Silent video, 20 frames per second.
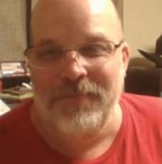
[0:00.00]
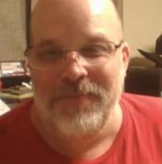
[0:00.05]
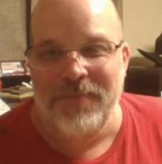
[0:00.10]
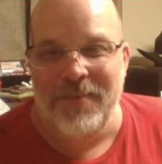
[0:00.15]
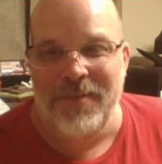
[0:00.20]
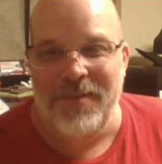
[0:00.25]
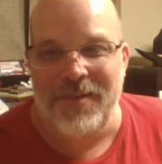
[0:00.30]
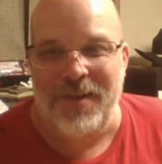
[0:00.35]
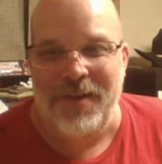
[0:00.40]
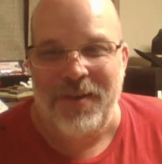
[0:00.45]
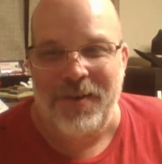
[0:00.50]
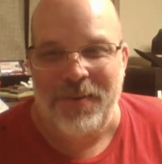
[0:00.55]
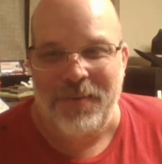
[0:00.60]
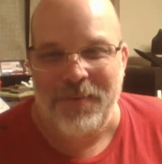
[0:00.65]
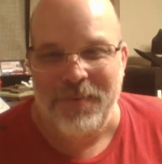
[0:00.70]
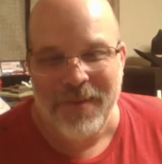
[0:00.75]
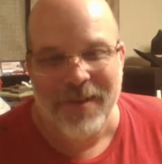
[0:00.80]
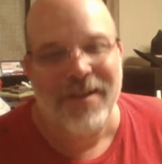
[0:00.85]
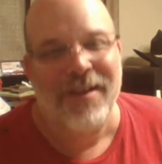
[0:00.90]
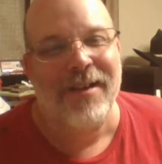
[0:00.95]

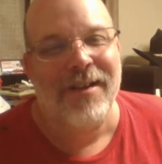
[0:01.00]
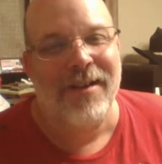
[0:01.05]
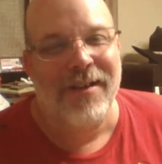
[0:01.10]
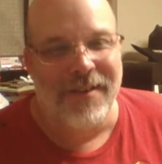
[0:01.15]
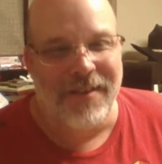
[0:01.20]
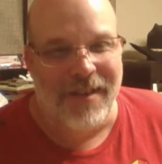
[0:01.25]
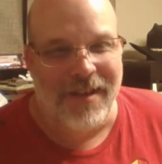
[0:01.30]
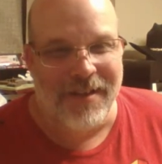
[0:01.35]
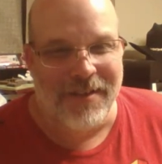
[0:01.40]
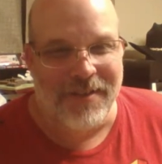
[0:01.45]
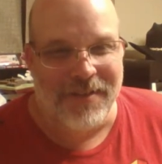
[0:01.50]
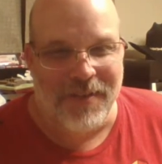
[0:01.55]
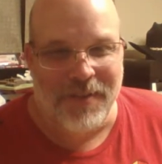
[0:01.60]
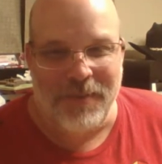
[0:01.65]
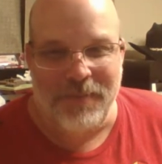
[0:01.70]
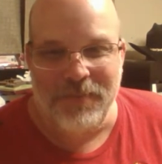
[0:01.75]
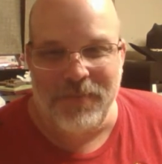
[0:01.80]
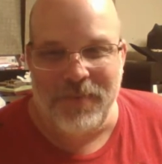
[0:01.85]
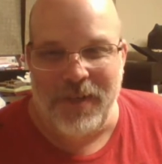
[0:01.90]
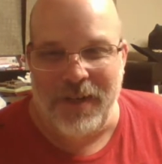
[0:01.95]
So thanks
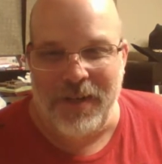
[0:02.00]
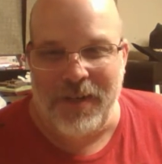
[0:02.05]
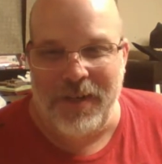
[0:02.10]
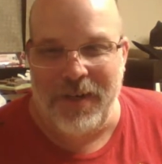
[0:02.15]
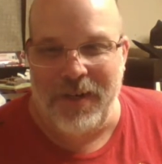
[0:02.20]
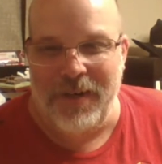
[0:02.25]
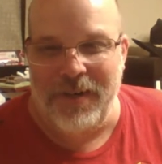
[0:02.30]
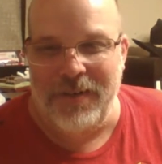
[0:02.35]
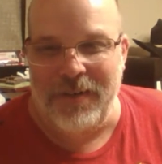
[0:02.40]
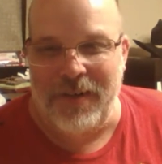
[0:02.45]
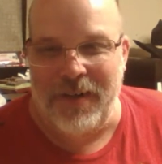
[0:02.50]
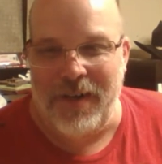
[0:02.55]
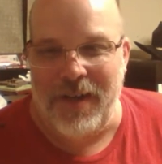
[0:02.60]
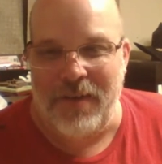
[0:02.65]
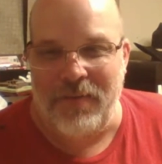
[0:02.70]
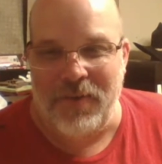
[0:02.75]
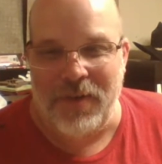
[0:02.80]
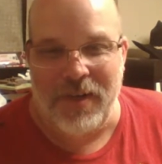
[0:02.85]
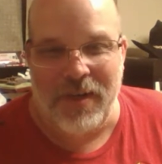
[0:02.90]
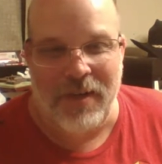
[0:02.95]
all. Take care and
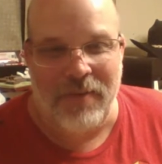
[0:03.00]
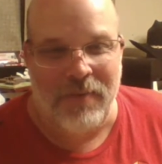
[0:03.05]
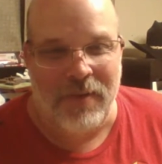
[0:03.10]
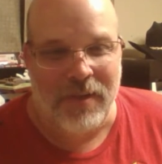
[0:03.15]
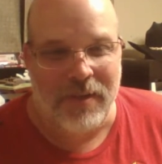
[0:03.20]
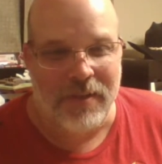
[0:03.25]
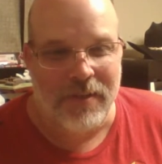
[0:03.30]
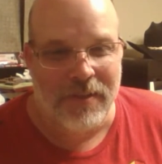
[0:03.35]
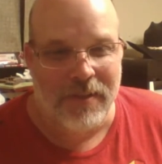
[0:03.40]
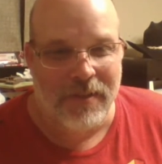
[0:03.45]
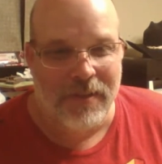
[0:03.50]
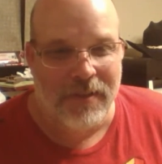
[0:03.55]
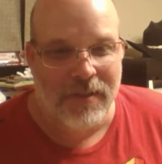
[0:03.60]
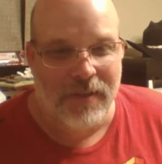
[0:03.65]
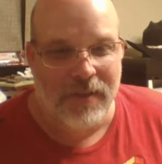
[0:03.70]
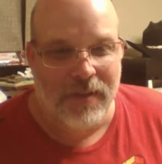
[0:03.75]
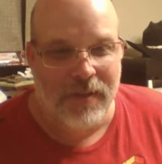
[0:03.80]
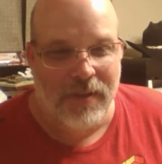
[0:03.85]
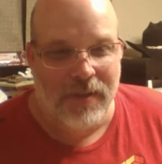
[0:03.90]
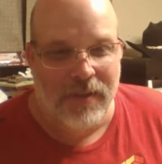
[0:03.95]
have a good evening.
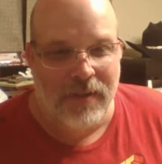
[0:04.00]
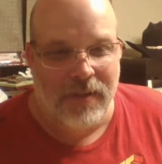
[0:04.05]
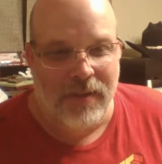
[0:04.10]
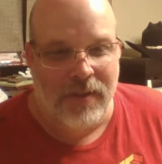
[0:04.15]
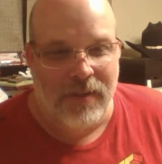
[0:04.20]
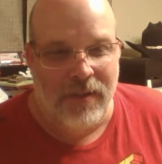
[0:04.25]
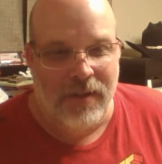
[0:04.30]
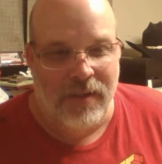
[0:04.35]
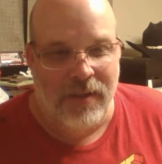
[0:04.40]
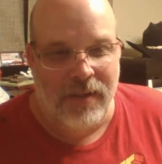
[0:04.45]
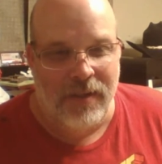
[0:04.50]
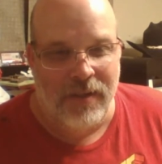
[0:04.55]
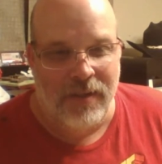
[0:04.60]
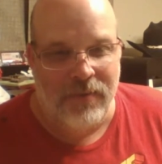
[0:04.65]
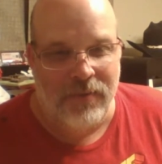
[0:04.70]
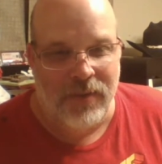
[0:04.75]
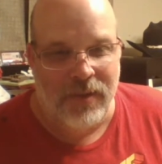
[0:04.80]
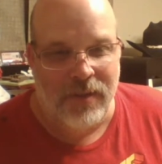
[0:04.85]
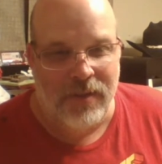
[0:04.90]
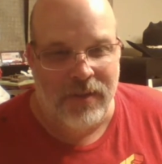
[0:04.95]

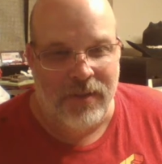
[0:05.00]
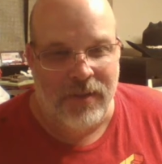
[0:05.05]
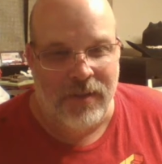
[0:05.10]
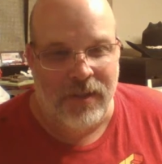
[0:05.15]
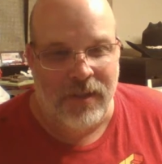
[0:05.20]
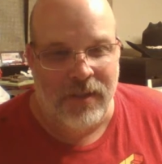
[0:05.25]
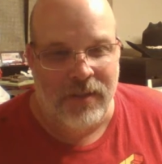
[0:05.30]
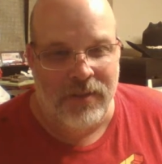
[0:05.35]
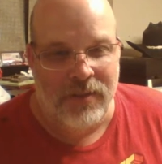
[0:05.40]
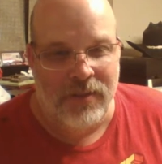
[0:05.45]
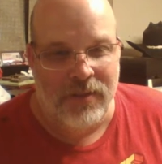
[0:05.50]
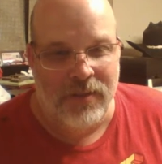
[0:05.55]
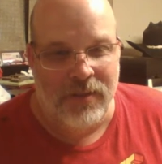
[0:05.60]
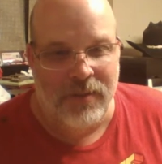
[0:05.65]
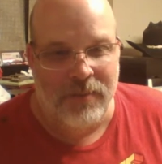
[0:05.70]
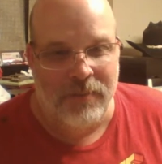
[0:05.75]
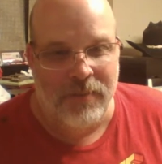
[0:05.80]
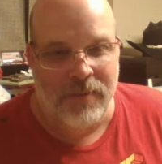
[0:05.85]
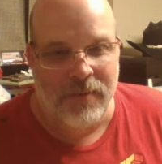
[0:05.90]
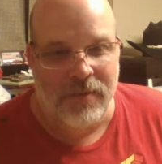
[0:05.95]
And we hit the end
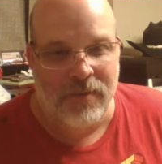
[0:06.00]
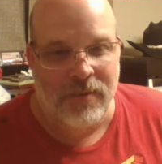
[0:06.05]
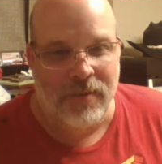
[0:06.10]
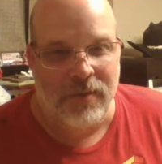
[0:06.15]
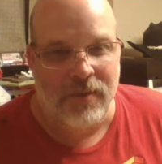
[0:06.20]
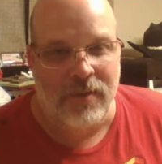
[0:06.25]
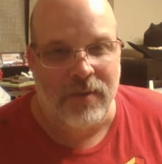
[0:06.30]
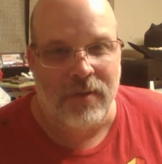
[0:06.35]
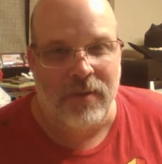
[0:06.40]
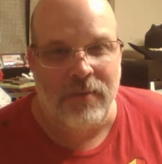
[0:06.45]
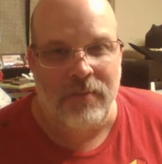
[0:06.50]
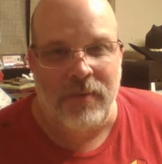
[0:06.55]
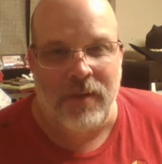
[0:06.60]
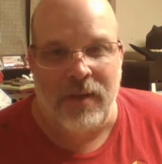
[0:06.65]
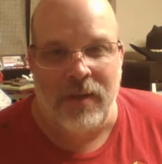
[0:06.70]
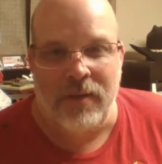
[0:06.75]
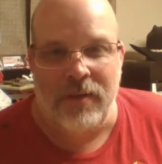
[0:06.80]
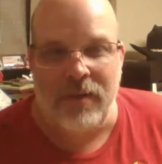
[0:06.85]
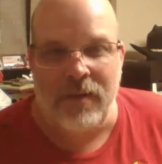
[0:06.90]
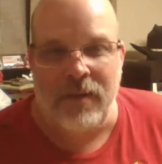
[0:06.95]
stream, and then we
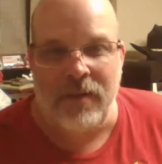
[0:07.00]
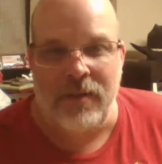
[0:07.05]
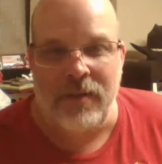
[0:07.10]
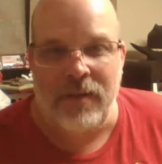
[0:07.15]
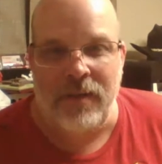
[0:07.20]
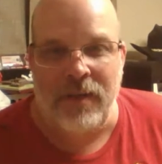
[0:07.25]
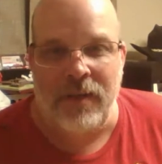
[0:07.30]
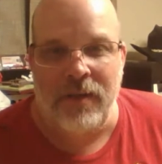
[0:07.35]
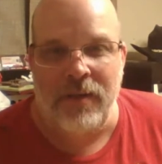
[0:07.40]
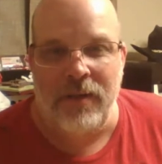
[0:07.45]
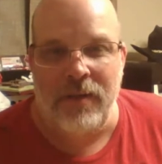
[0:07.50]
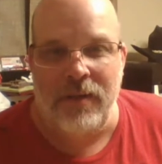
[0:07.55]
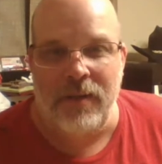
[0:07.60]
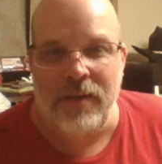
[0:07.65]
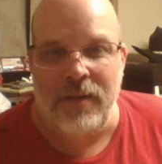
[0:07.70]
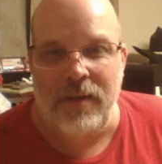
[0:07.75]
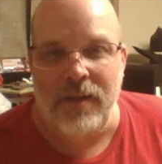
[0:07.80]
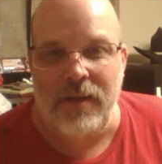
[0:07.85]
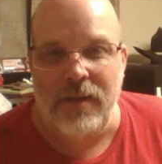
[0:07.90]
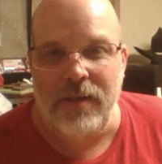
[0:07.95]
have to hit the end
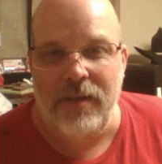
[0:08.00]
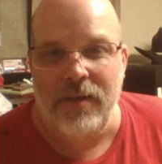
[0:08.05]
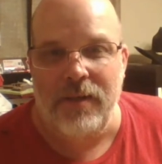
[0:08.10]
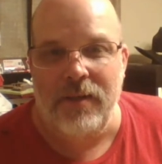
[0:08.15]
thingy.